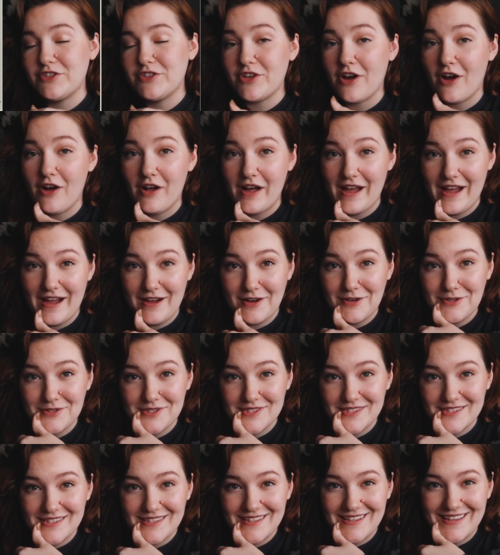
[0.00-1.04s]

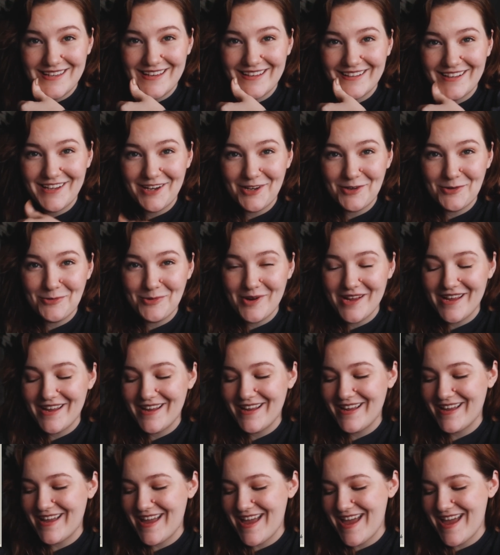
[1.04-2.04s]
dollhouse cutaway.